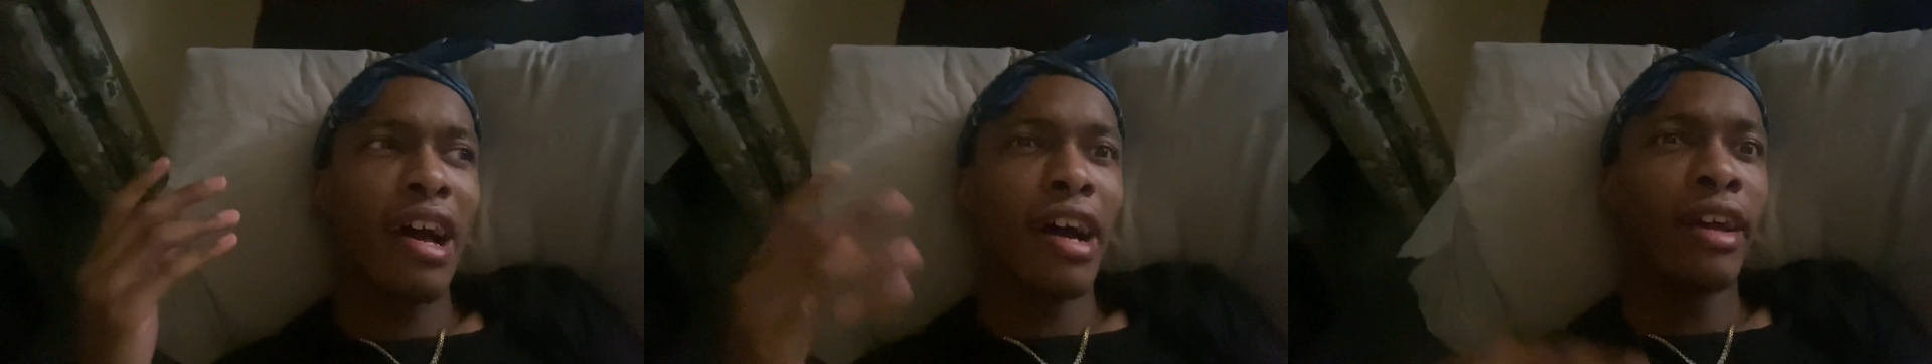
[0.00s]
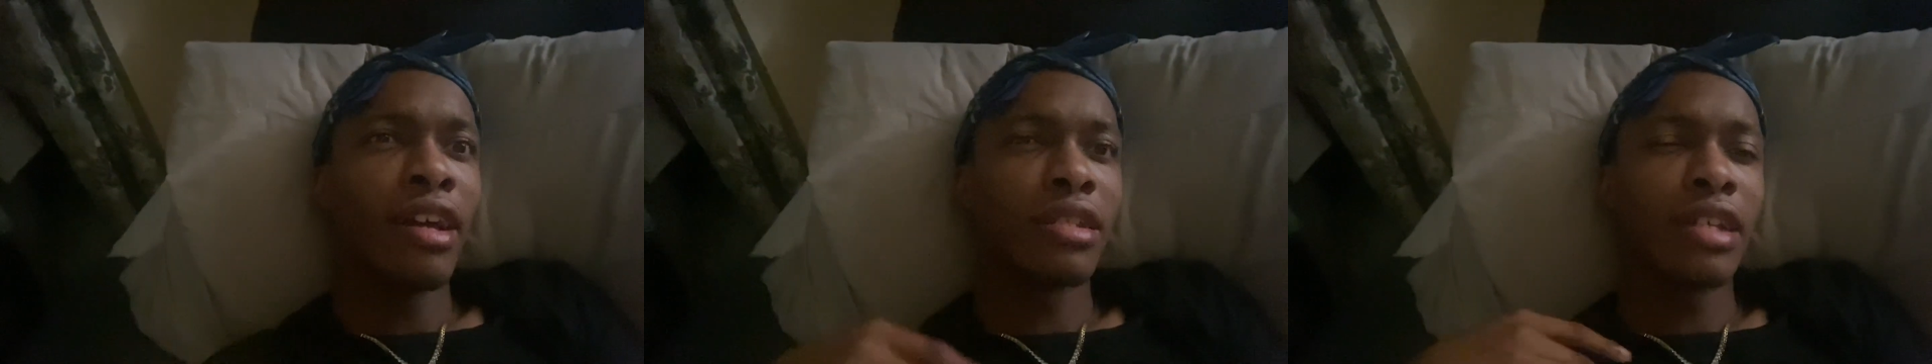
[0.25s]

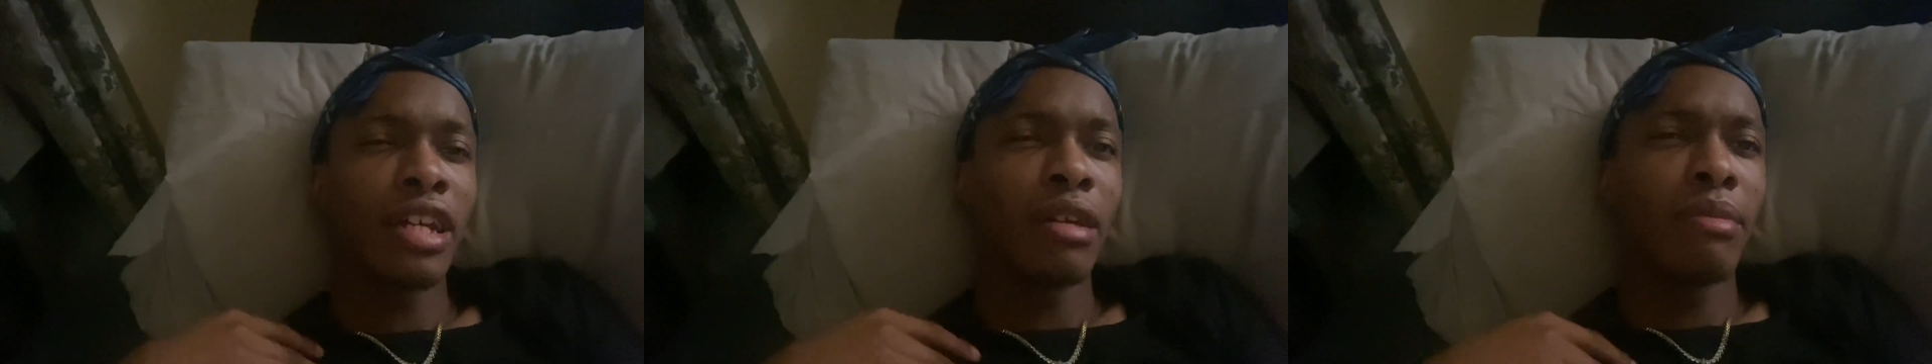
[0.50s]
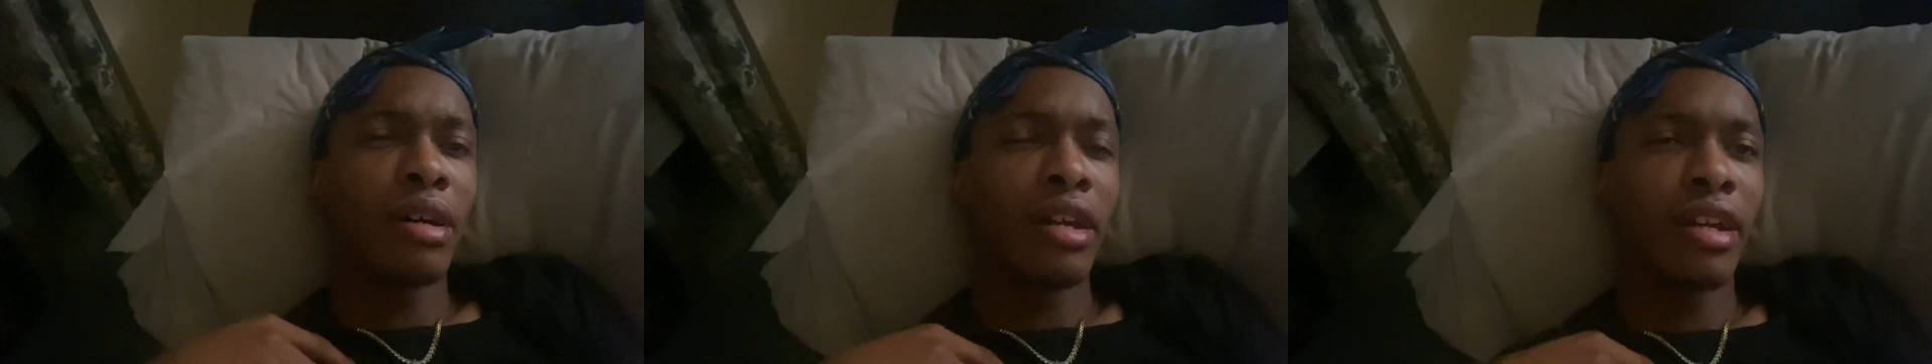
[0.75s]
how y'all think
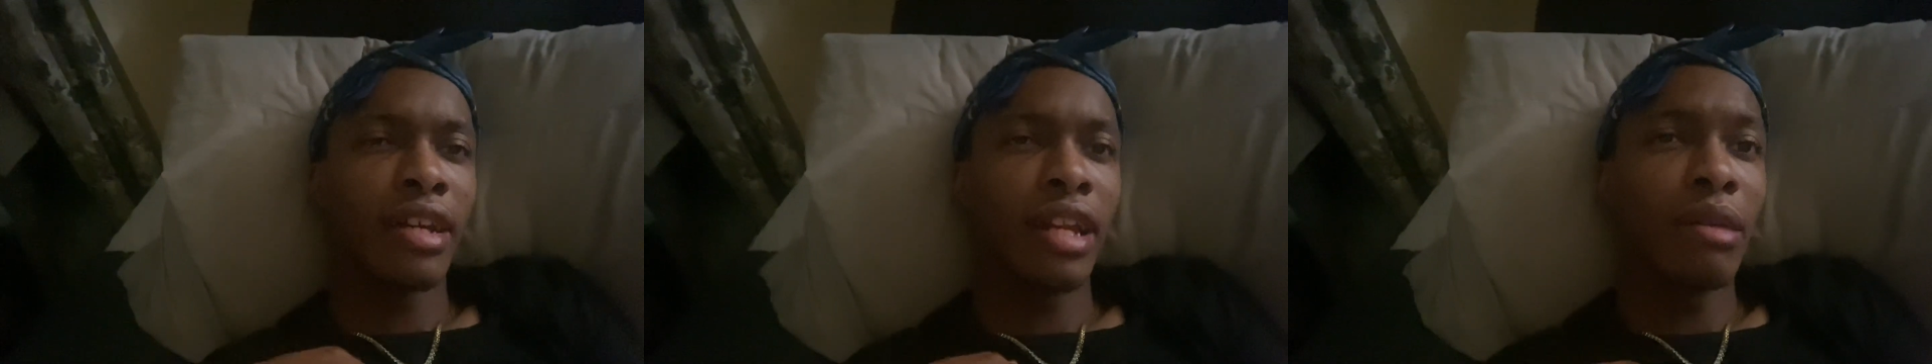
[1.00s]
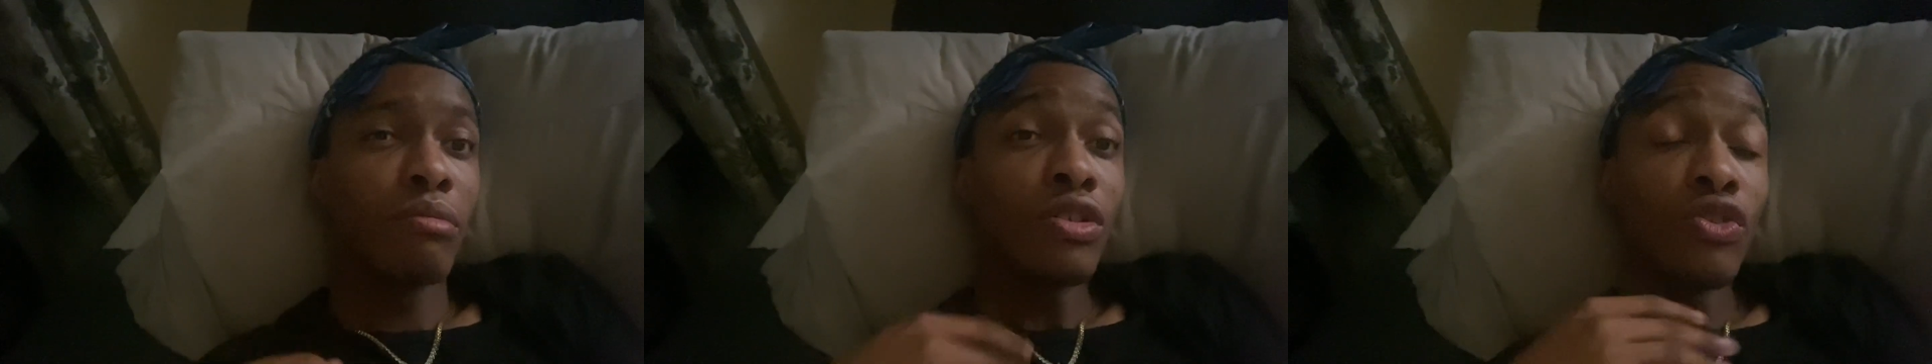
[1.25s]
about it. And
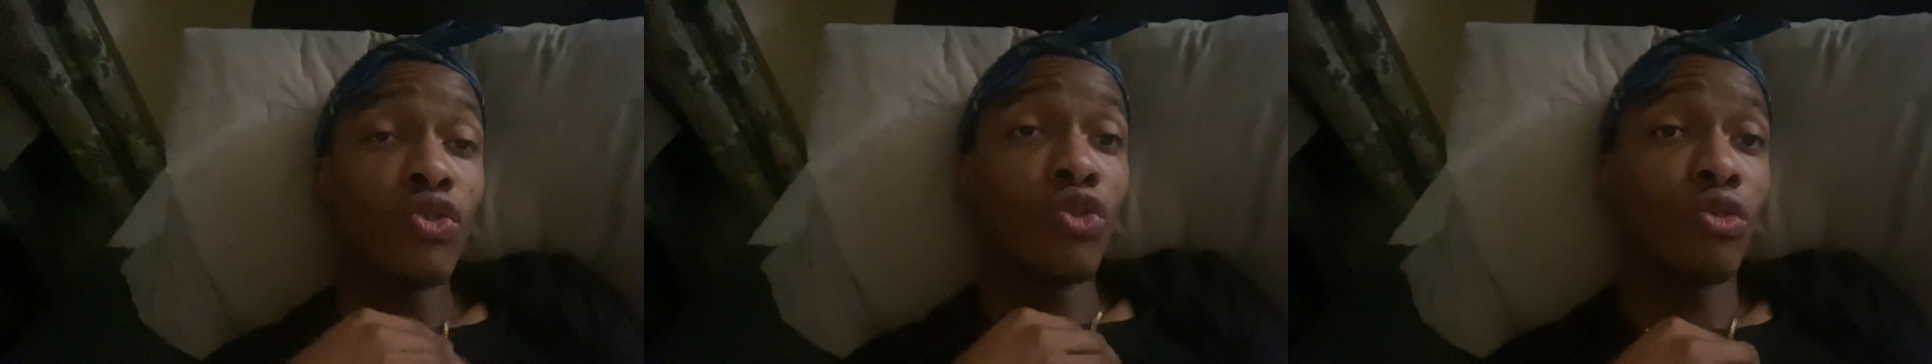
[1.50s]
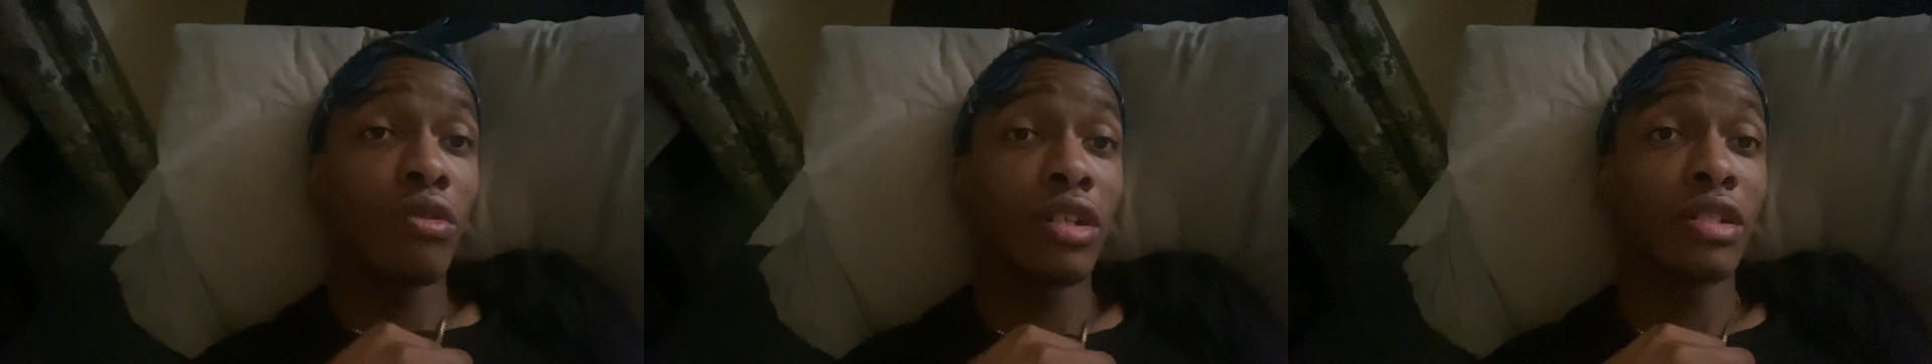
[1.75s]
let me
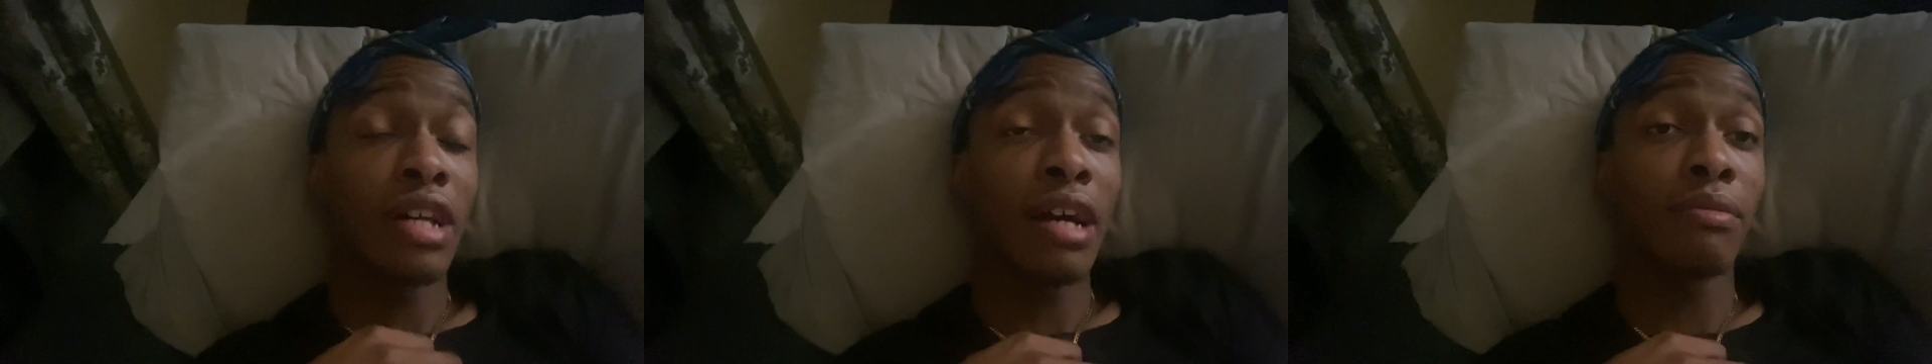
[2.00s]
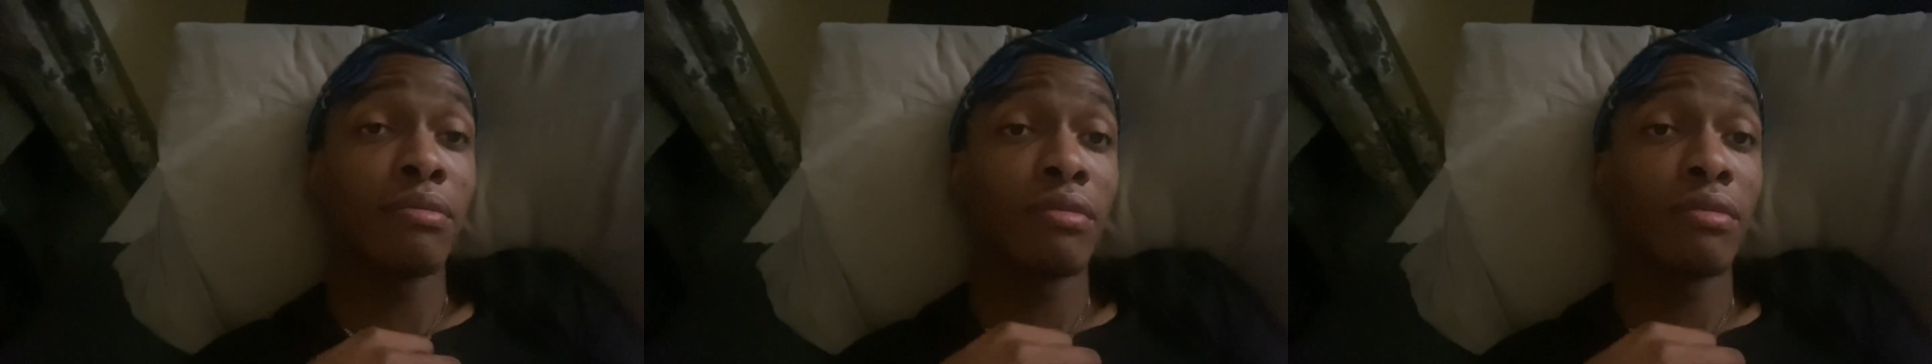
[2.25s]
know, because I...